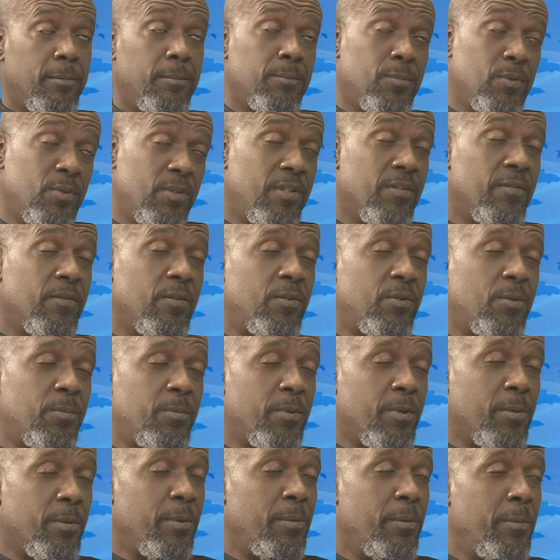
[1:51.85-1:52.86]
most of which
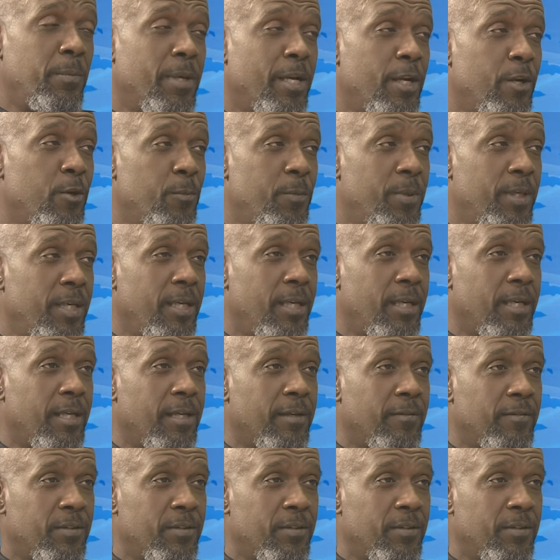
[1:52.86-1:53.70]
will probably be my opinion.